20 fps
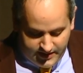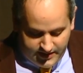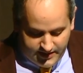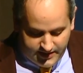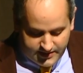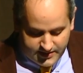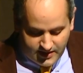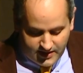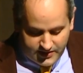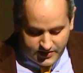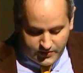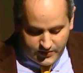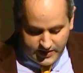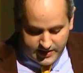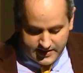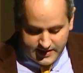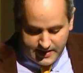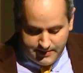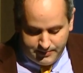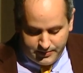He's also an
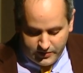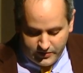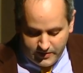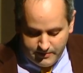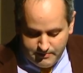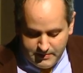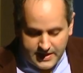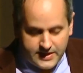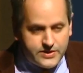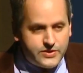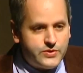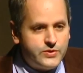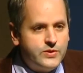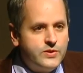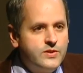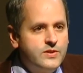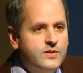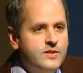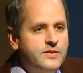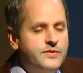exemplary
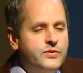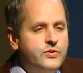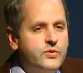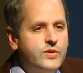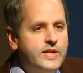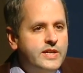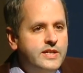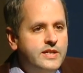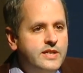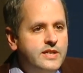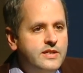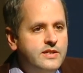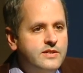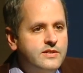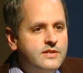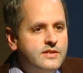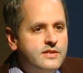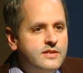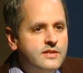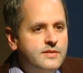mentor of
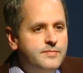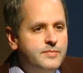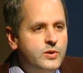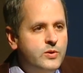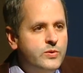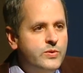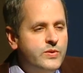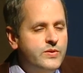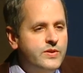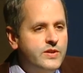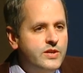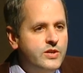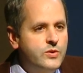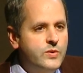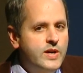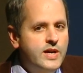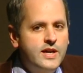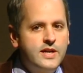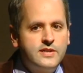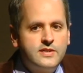trainees, both in the
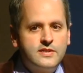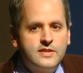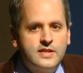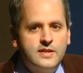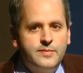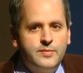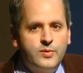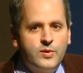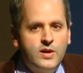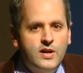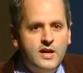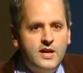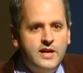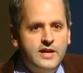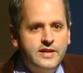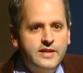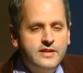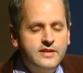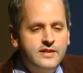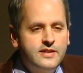US and
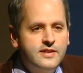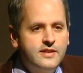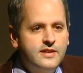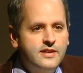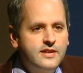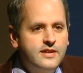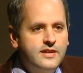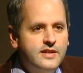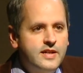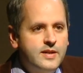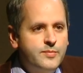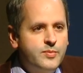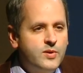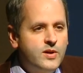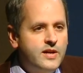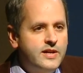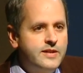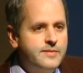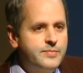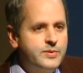abroad, uh, and
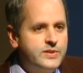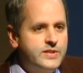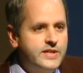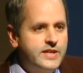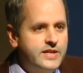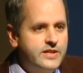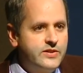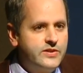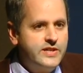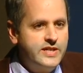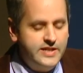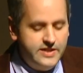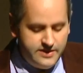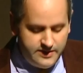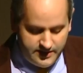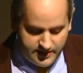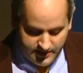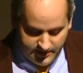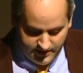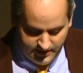abroad in particular in
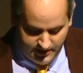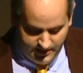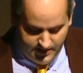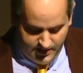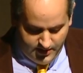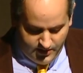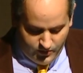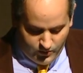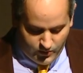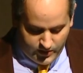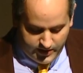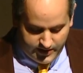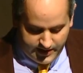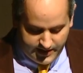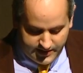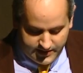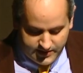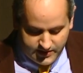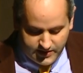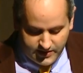India, where
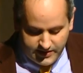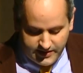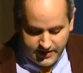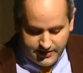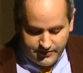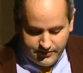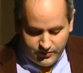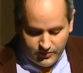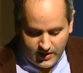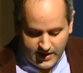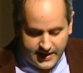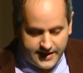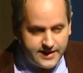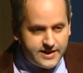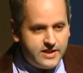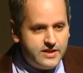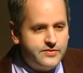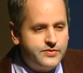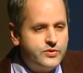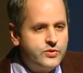he has started a
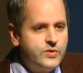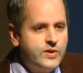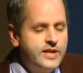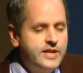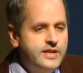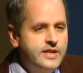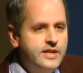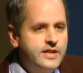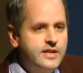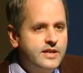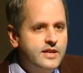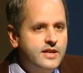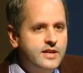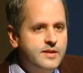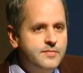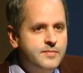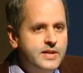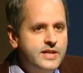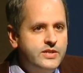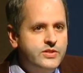variety of training
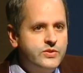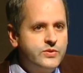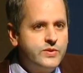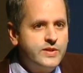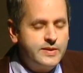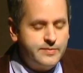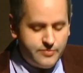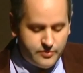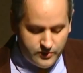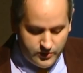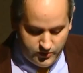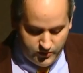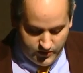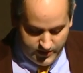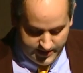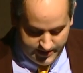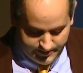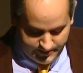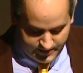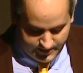and mentoring
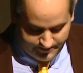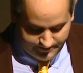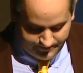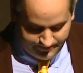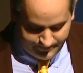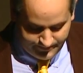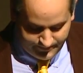programs.